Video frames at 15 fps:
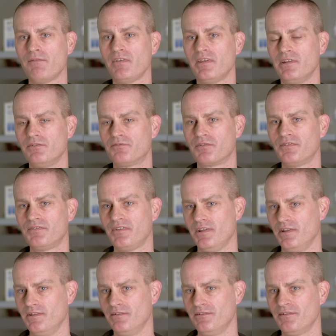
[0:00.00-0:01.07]
Having an interest
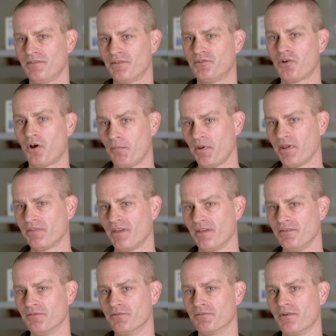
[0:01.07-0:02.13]
in the topic
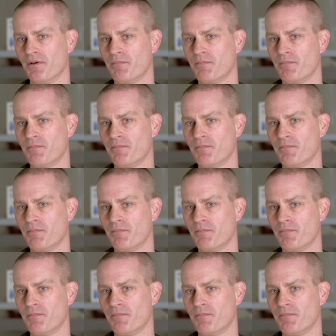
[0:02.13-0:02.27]
that you're